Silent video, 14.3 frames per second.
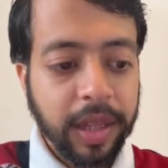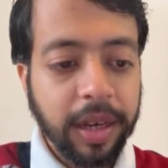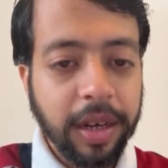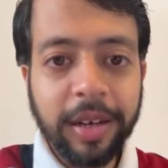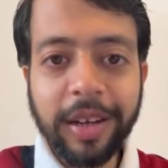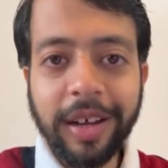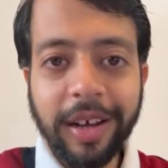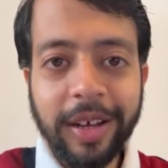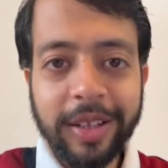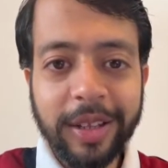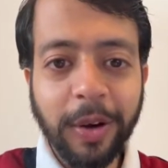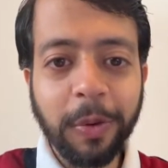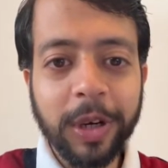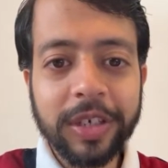And
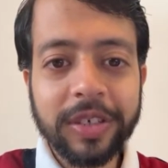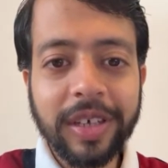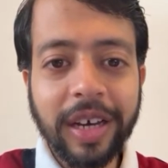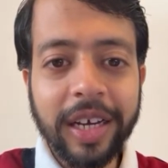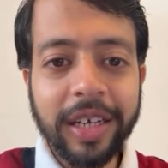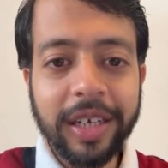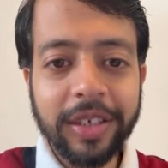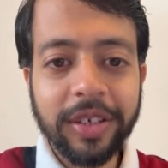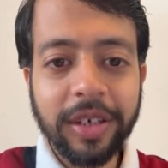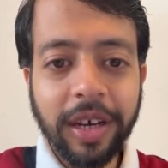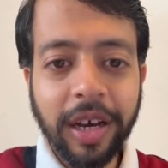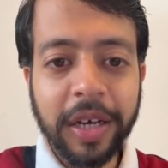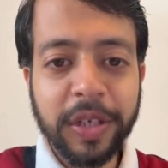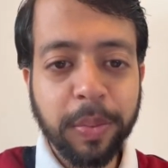the words I
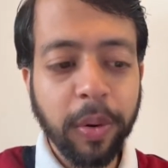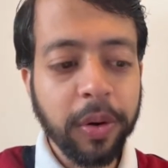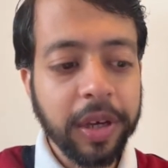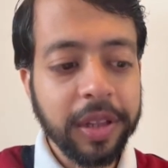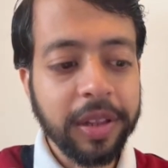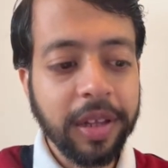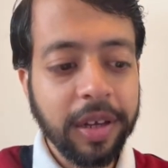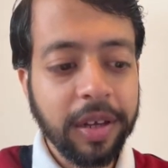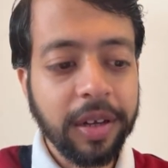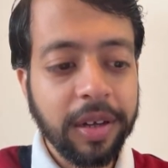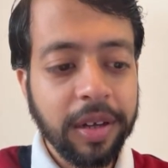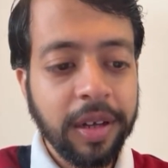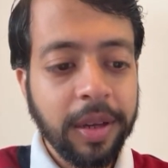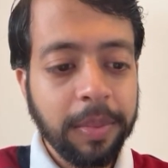spoke in the
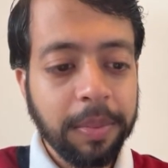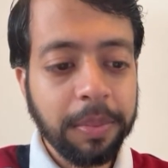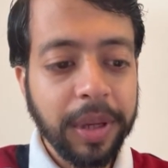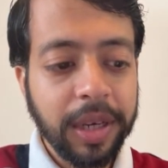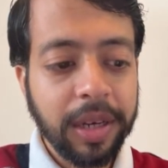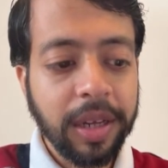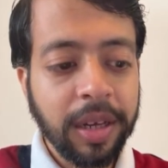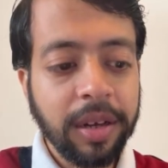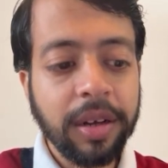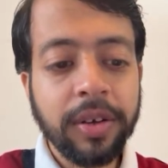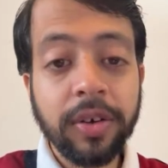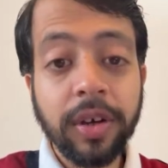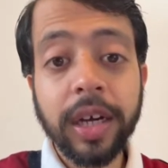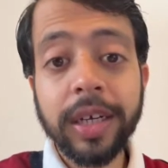beginning,
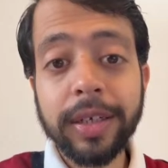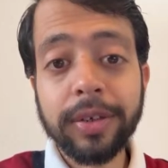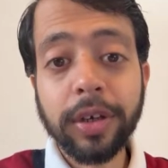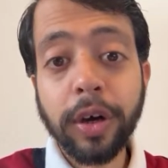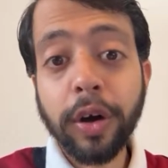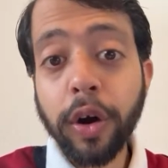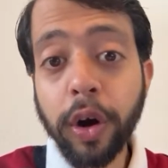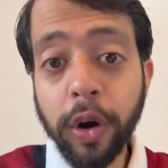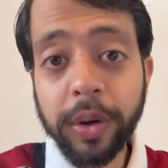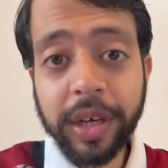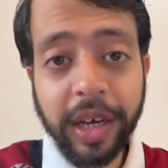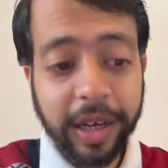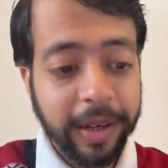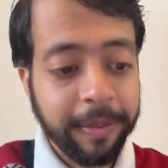right,
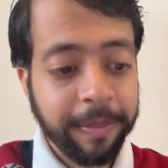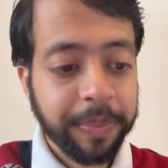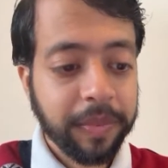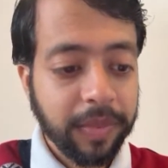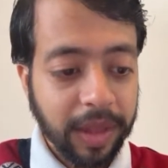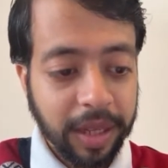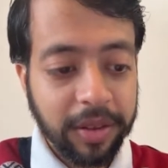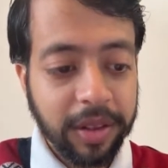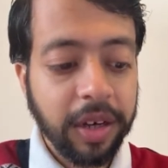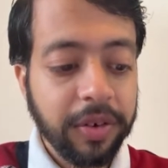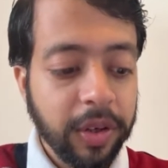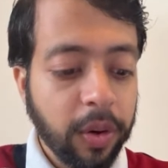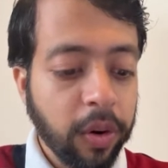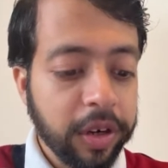okay, they are
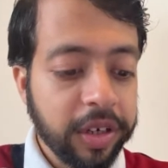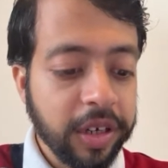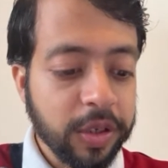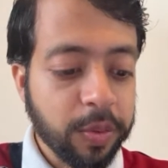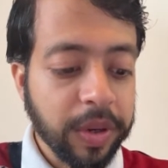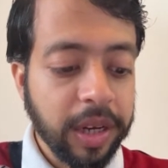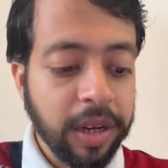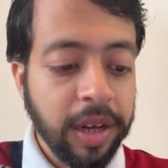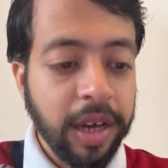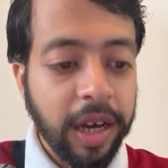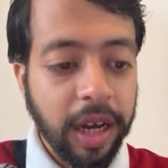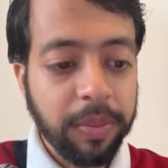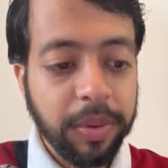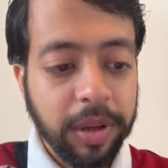recorded as well,
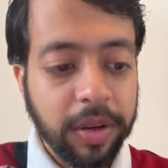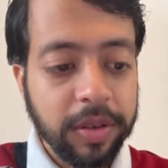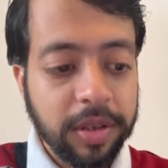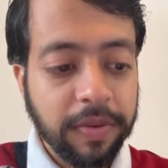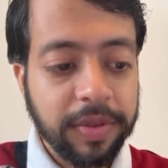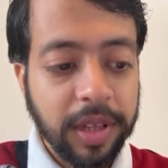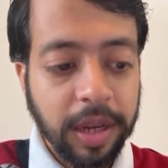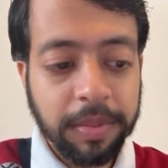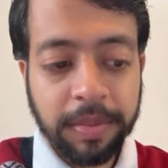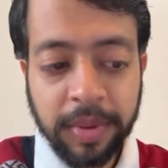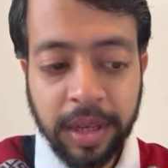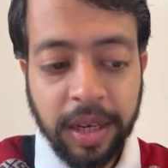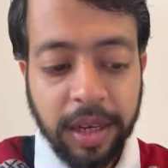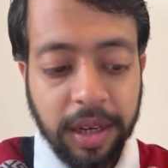and because of them,
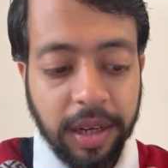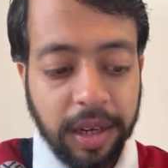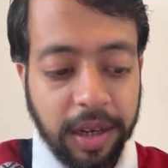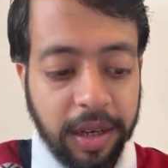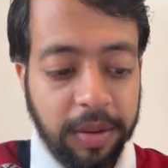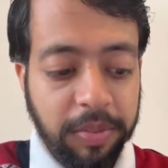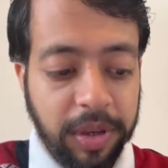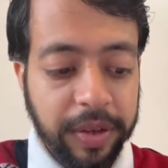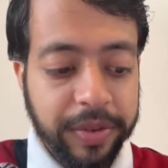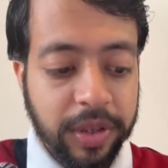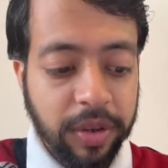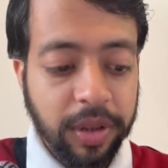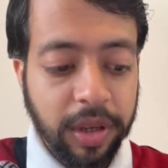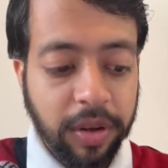I believe
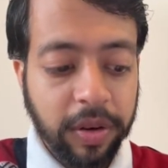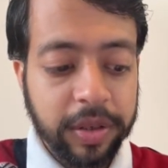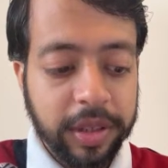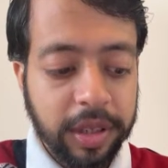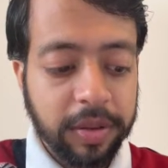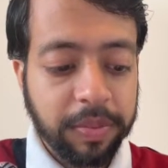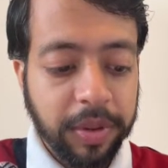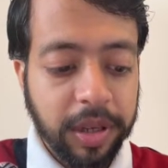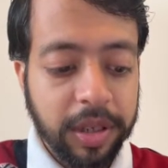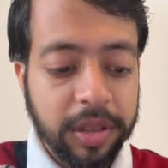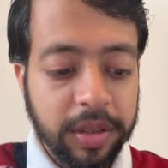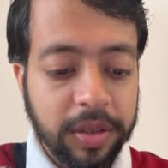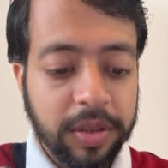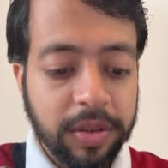so the content part
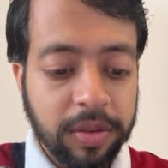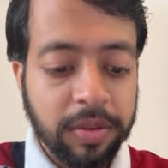is